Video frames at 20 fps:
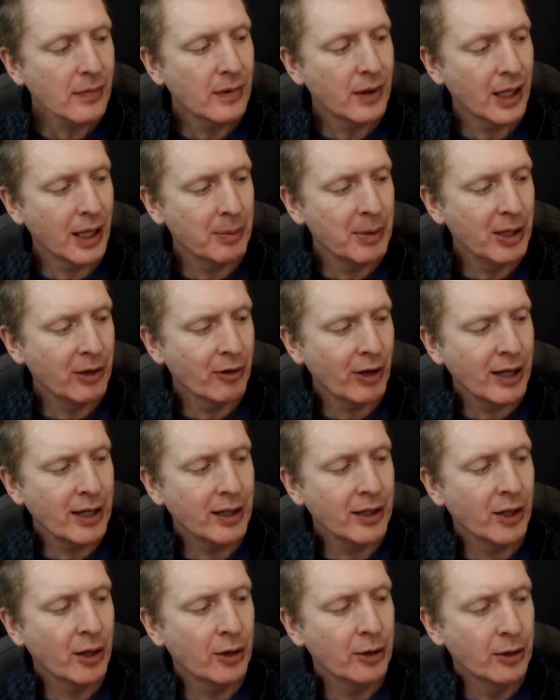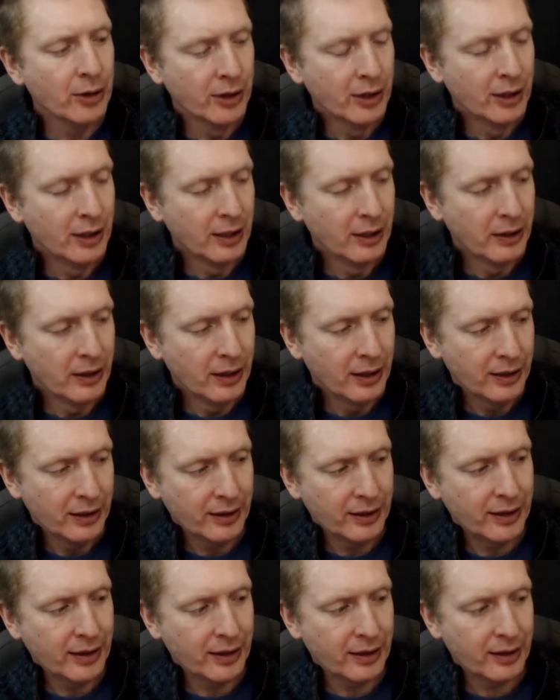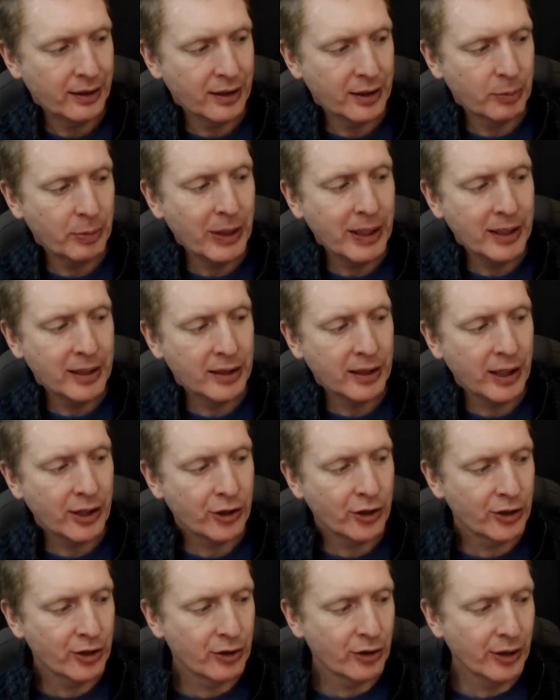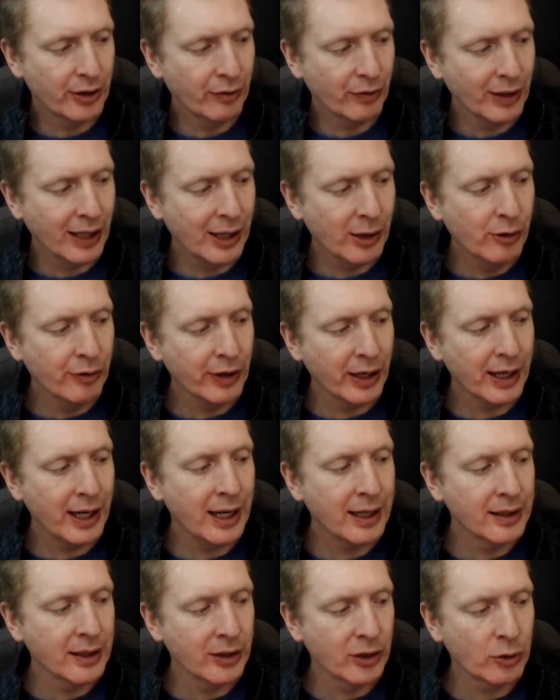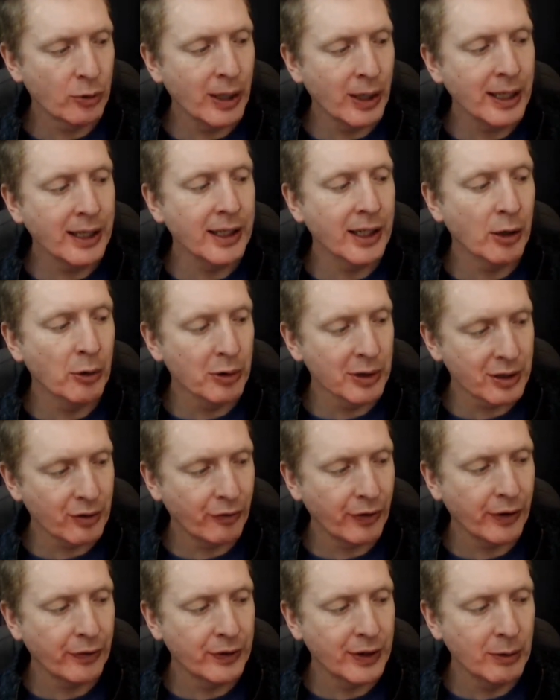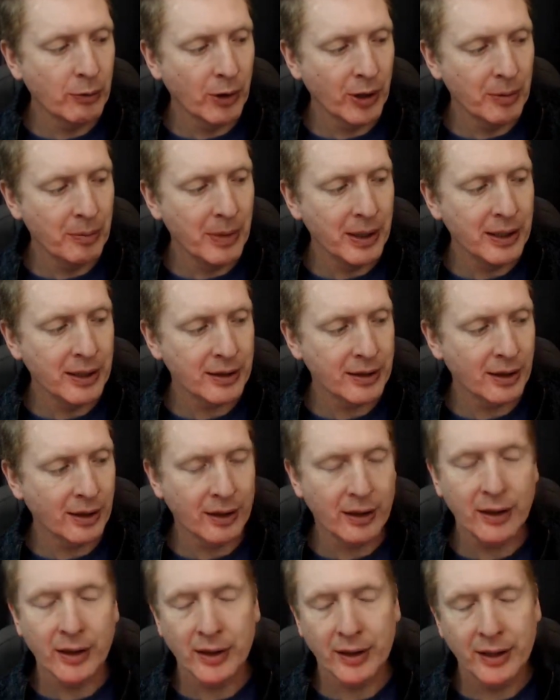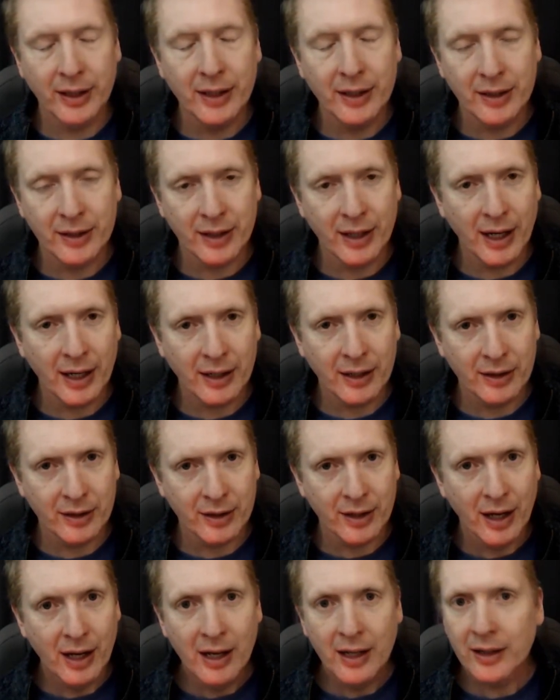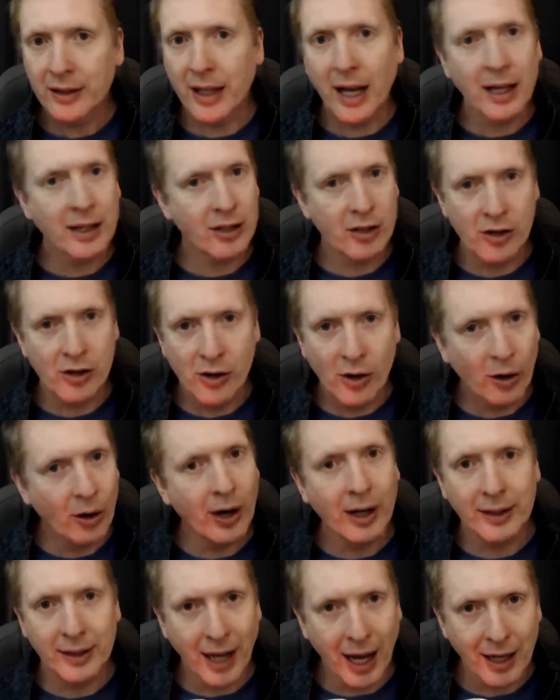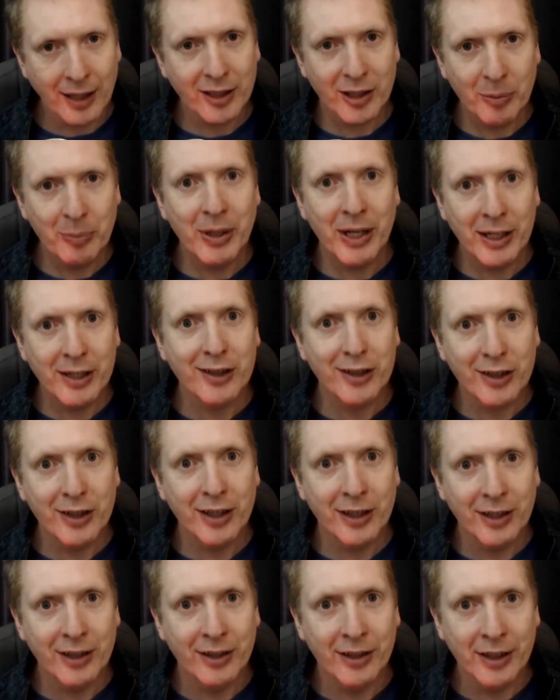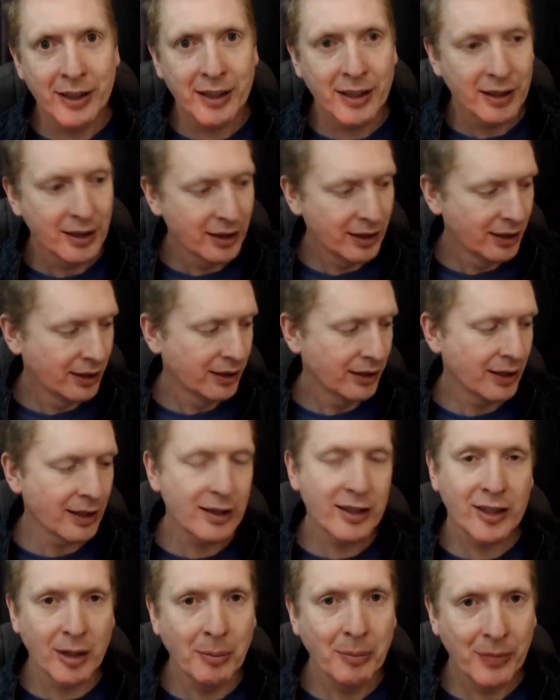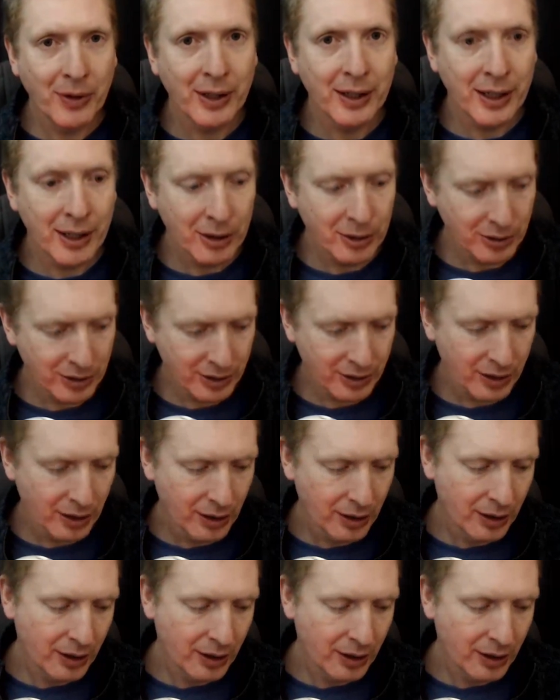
I mean, right now, the, the space station's going to fly overhead in 20 hours, 51 minutes, and 13 seconds. That's not a database skin, right? That's something else.